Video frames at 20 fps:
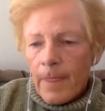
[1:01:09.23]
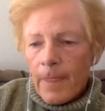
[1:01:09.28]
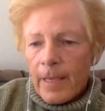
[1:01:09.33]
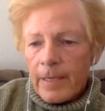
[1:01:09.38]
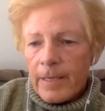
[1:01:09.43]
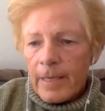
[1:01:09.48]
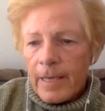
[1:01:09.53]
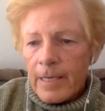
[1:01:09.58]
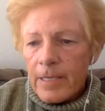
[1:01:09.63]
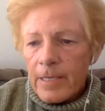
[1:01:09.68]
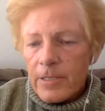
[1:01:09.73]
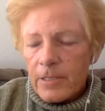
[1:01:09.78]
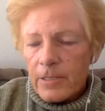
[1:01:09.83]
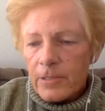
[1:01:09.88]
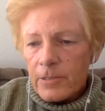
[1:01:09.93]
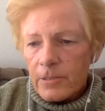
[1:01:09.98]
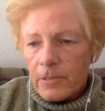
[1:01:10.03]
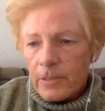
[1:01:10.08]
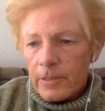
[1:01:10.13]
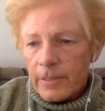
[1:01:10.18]
And not
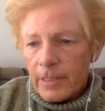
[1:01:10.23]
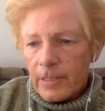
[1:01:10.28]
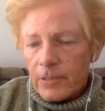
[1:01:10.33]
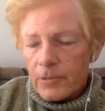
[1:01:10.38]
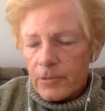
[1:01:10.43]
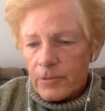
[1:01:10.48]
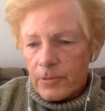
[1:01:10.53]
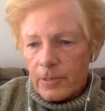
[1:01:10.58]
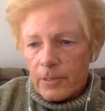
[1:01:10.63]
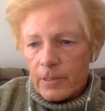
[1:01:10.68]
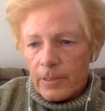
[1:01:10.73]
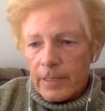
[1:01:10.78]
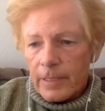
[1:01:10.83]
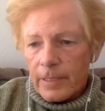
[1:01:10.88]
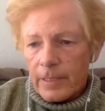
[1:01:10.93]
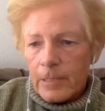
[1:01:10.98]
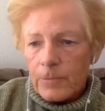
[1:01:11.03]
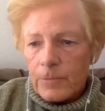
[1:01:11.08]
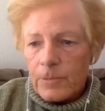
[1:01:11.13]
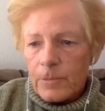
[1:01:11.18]
just to look externally.
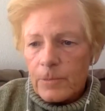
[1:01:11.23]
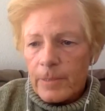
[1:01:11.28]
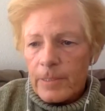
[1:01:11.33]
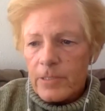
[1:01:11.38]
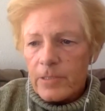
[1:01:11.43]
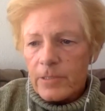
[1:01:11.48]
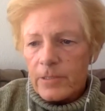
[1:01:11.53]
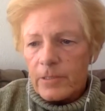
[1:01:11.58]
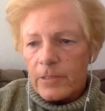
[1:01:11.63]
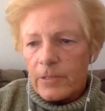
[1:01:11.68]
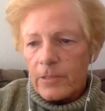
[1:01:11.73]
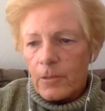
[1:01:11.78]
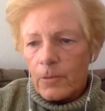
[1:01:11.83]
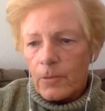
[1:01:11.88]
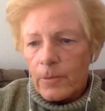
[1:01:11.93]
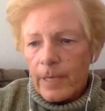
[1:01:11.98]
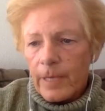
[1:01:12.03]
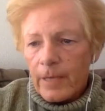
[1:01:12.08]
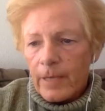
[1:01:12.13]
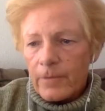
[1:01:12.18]
As was mentioned, you know,
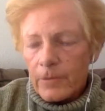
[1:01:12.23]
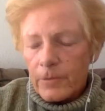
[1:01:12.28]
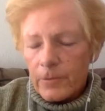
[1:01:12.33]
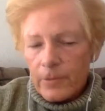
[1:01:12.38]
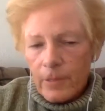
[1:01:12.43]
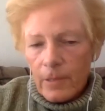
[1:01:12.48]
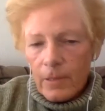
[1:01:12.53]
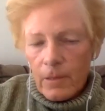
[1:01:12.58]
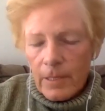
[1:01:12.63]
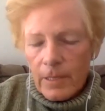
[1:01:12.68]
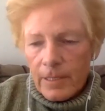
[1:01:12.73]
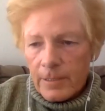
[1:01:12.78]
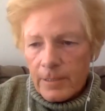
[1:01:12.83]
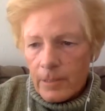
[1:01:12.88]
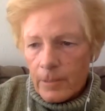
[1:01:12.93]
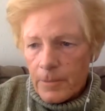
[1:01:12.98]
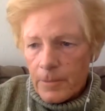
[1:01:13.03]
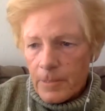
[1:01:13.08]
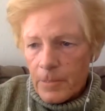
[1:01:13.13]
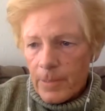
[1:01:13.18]
we have internalized
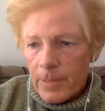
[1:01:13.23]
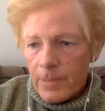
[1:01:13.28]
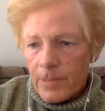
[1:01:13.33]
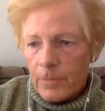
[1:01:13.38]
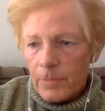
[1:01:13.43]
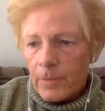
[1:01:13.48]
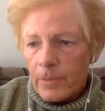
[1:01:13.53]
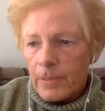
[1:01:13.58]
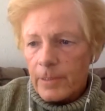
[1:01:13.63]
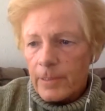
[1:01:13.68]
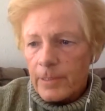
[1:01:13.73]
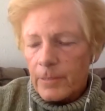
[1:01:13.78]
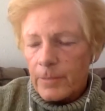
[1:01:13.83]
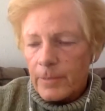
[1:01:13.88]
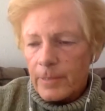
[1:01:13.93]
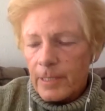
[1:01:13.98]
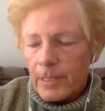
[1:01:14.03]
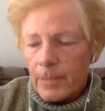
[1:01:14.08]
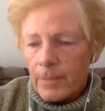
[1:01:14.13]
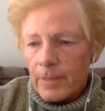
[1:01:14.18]
our responsibility to
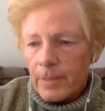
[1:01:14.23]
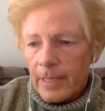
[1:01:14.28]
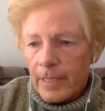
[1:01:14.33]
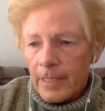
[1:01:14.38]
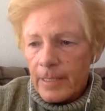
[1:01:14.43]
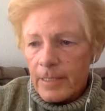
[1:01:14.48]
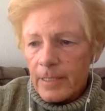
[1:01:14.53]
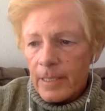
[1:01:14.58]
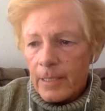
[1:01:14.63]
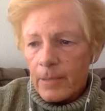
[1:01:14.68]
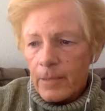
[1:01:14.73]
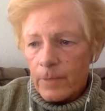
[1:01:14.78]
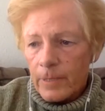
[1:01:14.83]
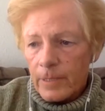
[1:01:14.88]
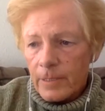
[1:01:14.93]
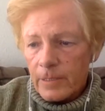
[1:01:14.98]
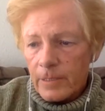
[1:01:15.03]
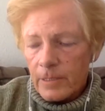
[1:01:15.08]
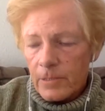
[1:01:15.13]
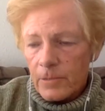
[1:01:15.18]
become an
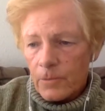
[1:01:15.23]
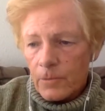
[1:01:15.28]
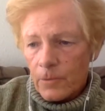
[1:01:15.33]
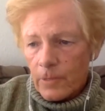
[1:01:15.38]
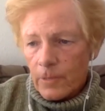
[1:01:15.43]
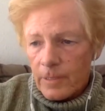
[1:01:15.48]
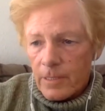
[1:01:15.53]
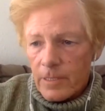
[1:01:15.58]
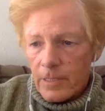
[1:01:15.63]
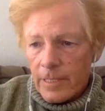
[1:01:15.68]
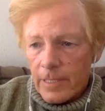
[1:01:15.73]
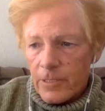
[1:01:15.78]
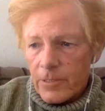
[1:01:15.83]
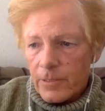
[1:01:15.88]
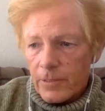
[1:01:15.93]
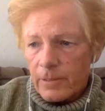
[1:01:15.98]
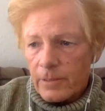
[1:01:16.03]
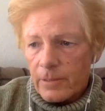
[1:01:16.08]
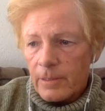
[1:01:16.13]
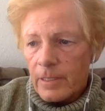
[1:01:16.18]
anti-racist
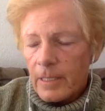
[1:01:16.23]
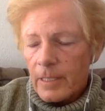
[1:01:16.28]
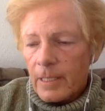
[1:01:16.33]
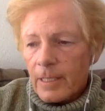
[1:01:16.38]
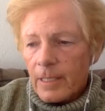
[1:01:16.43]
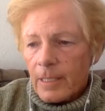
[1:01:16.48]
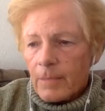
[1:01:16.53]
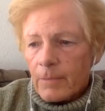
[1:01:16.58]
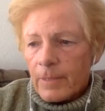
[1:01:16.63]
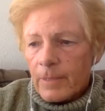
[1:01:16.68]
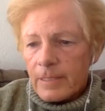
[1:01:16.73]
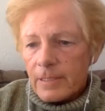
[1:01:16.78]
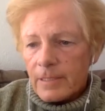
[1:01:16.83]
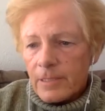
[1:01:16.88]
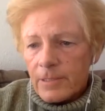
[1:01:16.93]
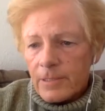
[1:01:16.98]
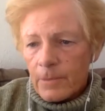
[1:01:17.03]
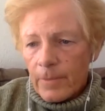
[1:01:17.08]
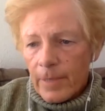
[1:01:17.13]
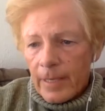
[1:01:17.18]
organization by
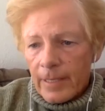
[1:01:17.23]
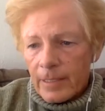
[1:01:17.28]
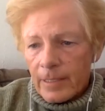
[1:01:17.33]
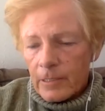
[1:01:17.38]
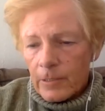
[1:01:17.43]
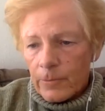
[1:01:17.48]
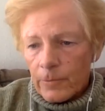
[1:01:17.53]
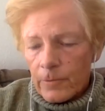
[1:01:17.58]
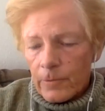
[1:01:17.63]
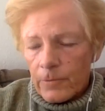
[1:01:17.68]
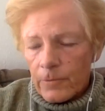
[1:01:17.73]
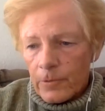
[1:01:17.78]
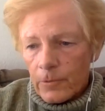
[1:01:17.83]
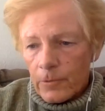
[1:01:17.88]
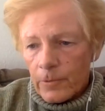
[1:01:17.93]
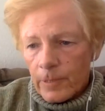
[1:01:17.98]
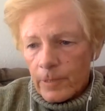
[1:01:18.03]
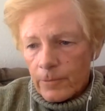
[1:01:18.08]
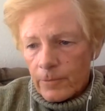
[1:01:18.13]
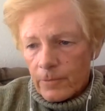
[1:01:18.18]
systematically
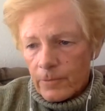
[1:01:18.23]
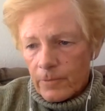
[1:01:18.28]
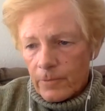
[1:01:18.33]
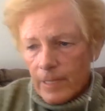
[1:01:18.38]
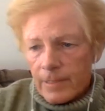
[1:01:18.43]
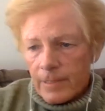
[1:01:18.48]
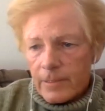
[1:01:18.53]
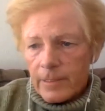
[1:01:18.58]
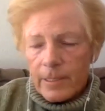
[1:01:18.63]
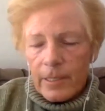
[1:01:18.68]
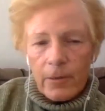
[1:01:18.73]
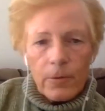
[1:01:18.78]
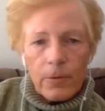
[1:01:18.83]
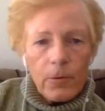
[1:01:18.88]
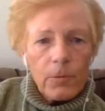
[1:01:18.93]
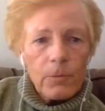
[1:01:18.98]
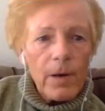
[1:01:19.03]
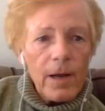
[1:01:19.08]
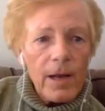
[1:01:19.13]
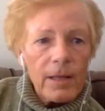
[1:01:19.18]
reviewing and revising our
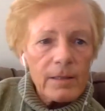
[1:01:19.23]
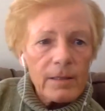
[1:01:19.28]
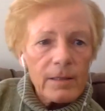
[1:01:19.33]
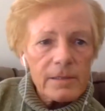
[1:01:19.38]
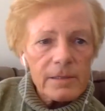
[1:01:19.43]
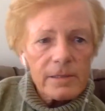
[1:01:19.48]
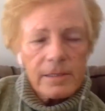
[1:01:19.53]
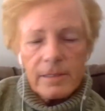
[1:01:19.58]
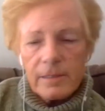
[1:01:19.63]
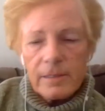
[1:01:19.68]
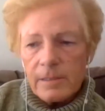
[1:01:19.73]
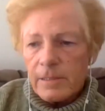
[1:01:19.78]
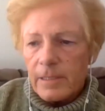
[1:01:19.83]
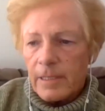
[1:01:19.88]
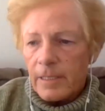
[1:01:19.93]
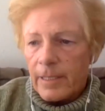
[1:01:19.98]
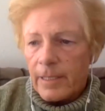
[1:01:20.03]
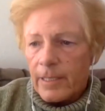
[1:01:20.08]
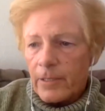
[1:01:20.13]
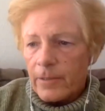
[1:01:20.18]
own policies
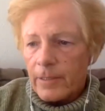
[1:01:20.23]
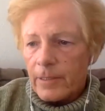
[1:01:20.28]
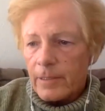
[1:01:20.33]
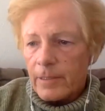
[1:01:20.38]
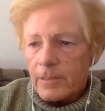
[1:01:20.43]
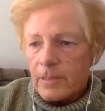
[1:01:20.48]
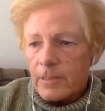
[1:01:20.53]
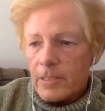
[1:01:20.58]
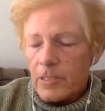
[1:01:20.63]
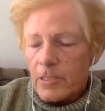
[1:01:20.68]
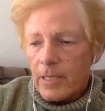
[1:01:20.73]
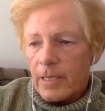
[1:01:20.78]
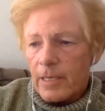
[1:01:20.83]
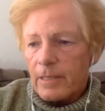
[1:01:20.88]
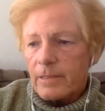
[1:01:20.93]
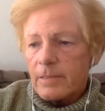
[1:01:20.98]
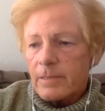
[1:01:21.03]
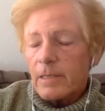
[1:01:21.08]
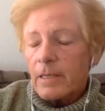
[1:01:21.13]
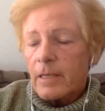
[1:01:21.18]
in areas such
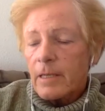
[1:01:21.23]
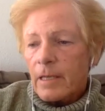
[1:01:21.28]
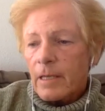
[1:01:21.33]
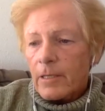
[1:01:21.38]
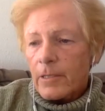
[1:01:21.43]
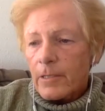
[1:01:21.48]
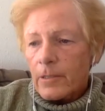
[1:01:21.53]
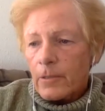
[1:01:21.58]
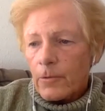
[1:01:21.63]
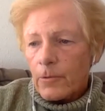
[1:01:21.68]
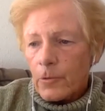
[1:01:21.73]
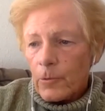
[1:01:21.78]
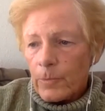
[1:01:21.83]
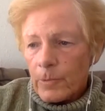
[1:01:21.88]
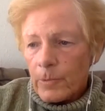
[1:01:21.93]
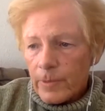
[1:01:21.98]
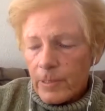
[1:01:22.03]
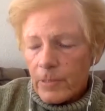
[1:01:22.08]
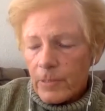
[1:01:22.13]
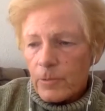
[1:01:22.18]
as, you know,
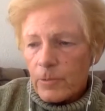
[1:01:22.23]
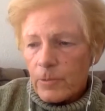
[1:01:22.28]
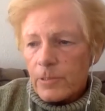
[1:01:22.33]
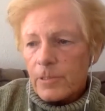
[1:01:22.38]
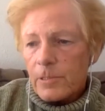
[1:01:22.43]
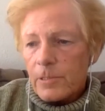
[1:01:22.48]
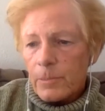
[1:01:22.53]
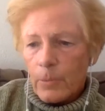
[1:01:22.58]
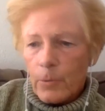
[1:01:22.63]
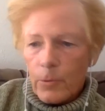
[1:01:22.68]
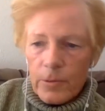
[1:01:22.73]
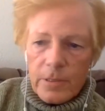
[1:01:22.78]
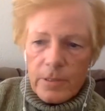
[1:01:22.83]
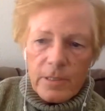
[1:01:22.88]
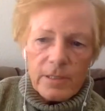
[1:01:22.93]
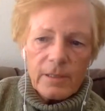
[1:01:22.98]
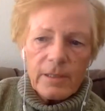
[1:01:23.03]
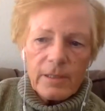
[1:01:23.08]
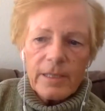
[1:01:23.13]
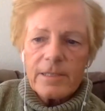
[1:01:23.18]
human resources, board
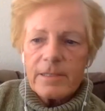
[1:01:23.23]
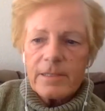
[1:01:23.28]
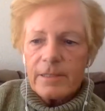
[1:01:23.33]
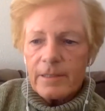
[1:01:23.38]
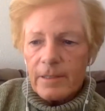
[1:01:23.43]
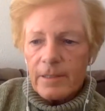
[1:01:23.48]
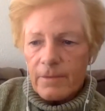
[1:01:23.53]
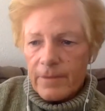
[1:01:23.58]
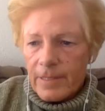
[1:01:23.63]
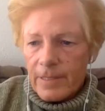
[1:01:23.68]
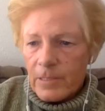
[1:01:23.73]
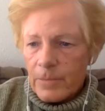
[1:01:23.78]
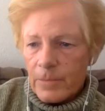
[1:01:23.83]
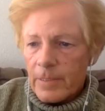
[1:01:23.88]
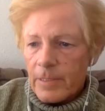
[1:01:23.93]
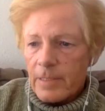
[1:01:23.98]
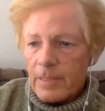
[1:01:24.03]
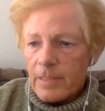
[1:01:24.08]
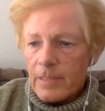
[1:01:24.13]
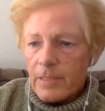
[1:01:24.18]
selection,
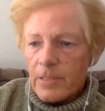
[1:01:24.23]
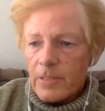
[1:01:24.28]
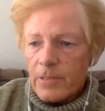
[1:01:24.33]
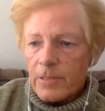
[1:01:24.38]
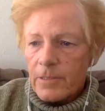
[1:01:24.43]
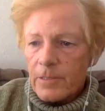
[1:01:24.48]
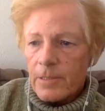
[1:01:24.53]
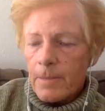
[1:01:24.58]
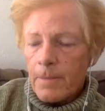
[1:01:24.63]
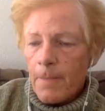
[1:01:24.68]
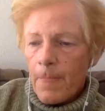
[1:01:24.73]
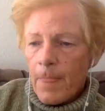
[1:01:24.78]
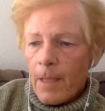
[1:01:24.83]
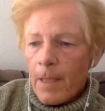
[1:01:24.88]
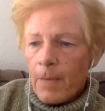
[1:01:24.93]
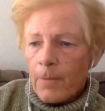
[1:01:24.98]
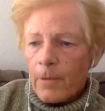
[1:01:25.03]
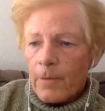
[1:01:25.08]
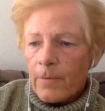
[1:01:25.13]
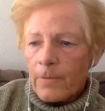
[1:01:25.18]
investment decisions.
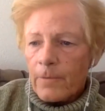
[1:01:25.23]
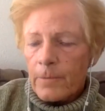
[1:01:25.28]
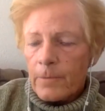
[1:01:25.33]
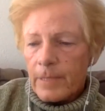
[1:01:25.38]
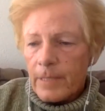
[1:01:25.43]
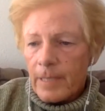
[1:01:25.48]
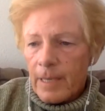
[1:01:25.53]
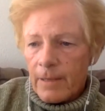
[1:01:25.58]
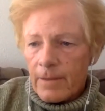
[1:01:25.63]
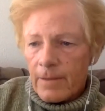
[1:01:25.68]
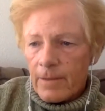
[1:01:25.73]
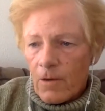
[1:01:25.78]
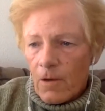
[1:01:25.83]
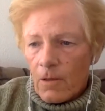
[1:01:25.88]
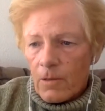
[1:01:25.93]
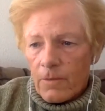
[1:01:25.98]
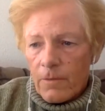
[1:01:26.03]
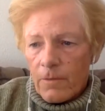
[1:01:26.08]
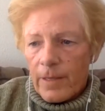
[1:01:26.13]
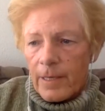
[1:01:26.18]
Above and beyond
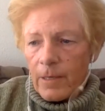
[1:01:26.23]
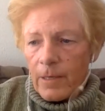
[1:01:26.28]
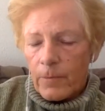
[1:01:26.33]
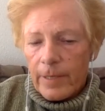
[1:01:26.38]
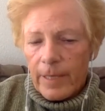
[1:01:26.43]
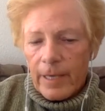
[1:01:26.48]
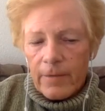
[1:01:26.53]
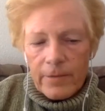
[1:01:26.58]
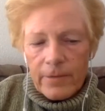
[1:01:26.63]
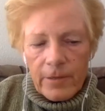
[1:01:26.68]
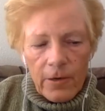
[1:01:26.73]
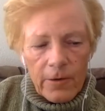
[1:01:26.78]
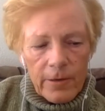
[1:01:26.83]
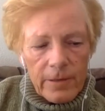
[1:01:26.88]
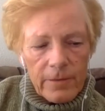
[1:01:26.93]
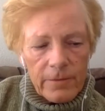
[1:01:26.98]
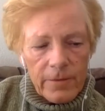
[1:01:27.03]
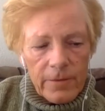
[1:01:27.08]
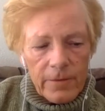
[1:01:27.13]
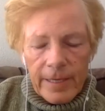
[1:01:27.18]
all of that, we have an
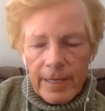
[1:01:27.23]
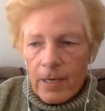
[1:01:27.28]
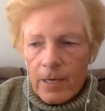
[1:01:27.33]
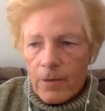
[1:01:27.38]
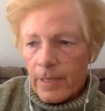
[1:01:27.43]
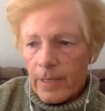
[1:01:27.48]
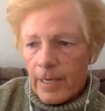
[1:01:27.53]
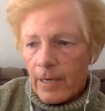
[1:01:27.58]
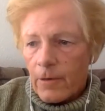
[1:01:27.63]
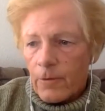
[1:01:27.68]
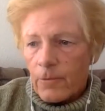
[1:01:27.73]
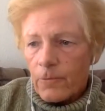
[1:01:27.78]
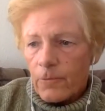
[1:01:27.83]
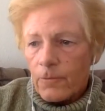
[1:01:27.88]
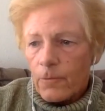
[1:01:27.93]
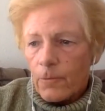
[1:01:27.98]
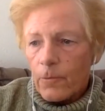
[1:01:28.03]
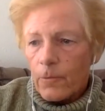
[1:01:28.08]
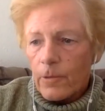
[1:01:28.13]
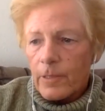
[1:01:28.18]
RFI out now
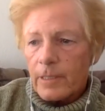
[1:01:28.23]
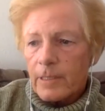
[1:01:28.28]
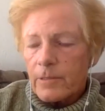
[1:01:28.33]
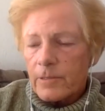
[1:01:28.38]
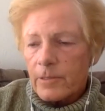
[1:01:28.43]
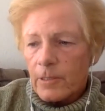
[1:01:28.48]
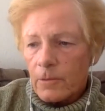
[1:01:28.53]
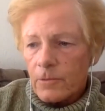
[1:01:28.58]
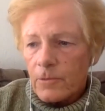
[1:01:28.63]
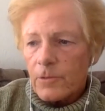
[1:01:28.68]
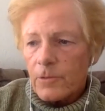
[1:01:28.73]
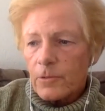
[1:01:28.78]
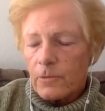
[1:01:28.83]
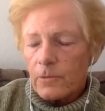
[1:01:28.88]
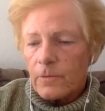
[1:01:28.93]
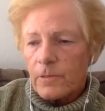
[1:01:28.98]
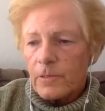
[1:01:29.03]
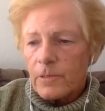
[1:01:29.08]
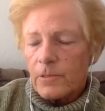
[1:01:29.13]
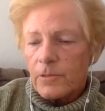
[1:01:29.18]
for consultant
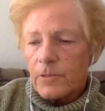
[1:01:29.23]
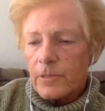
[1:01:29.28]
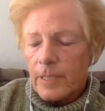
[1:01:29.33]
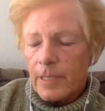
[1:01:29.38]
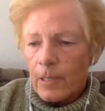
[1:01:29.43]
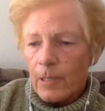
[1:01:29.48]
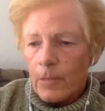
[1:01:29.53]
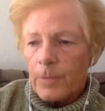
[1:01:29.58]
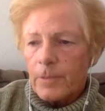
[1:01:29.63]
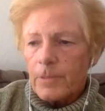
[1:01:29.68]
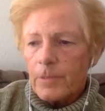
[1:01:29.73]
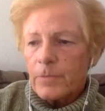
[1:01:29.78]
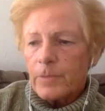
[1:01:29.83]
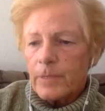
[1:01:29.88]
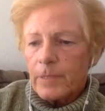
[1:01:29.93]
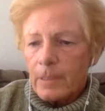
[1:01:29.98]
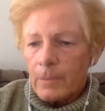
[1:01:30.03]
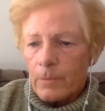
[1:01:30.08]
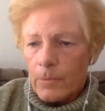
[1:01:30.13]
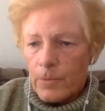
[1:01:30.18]
services to help us
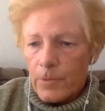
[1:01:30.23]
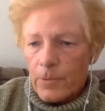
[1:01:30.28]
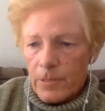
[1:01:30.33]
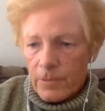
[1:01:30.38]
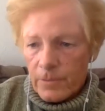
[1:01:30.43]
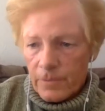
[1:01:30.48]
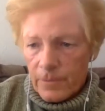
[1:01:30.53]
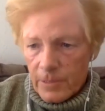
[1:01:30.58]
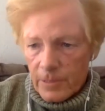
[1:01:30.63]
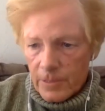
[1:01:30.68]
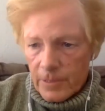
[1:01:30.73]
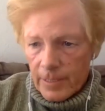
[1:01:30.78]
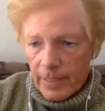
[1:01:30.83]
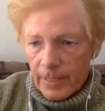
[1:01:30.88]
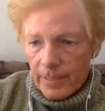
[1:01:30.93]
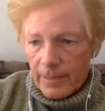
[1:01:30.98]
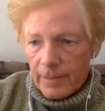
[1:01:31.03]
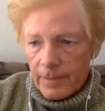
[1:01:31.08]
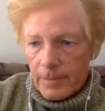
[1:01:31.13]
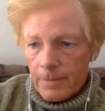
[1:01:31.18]
become more
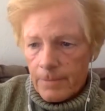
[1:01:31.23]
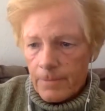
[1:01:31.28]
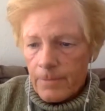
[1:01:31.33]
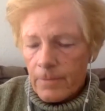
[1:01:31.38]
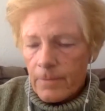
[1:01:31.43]
sophisticated.